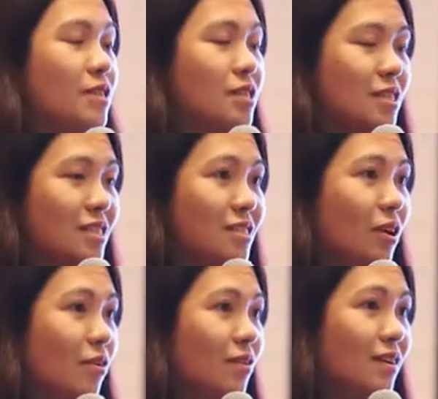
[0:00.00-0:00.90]
we
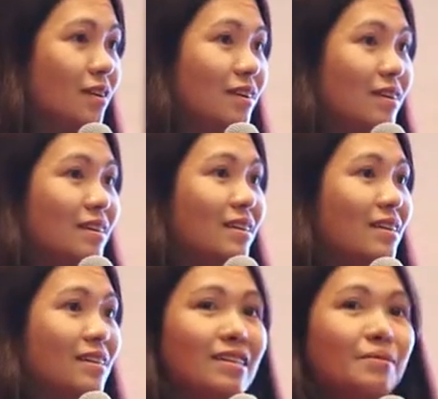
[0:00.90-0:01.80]
are distributed
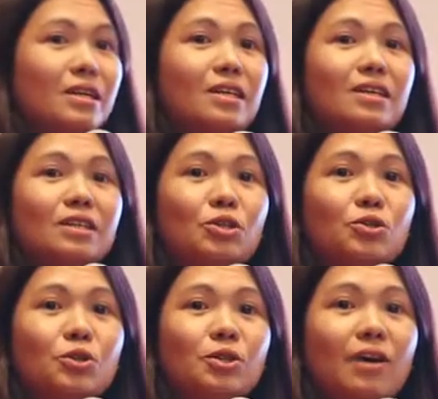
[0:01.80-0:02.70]
in one hundred
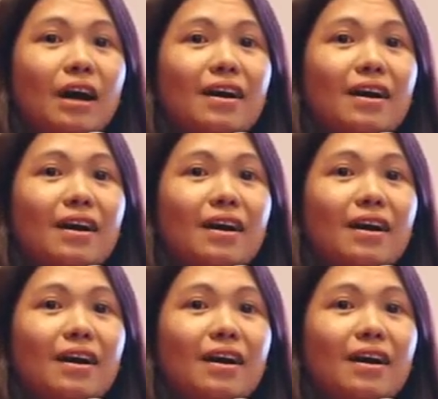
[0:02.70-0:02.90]
forty,